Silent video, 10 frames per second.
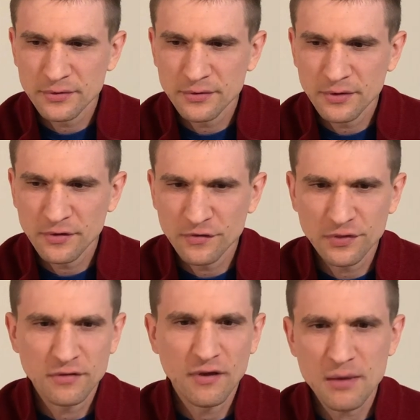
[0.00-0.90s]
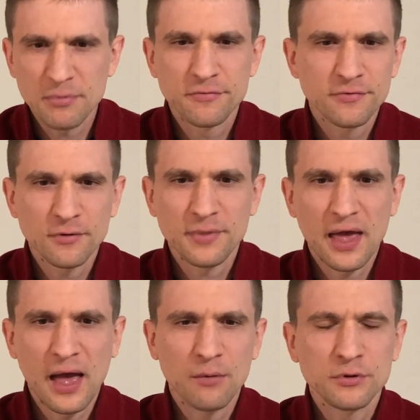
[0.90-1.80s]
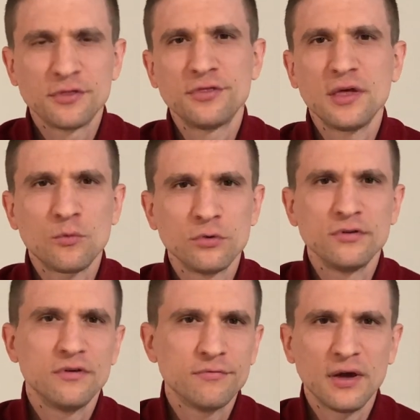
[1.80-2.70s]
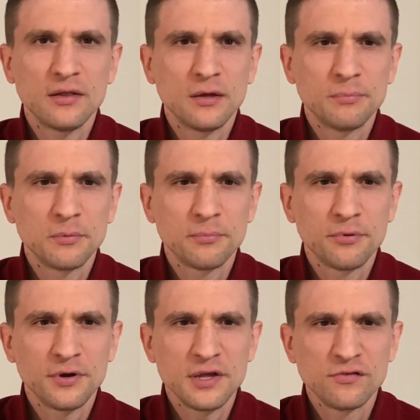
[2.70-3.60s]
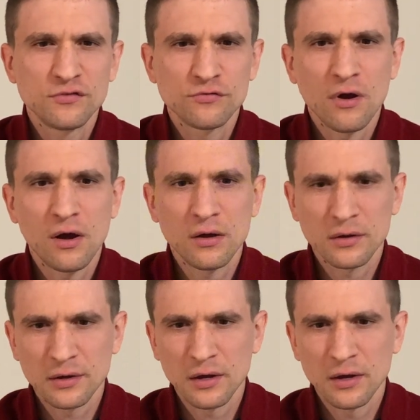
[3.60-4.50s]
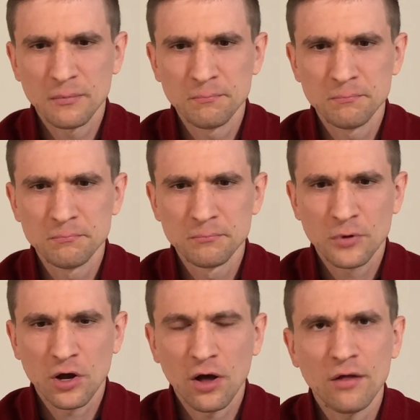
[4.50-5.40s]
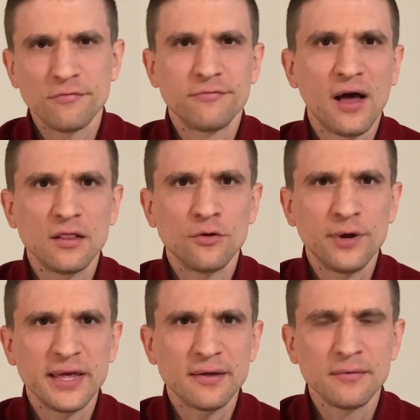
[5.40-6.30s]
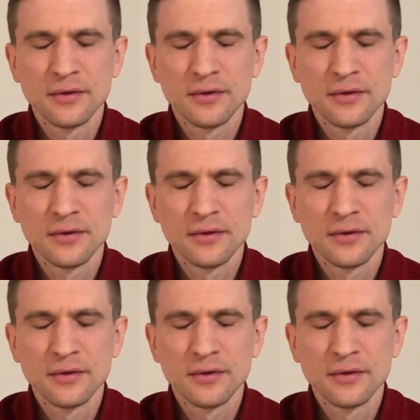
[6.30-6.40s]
is the type of film that I would think would develop a pretty strong cult following.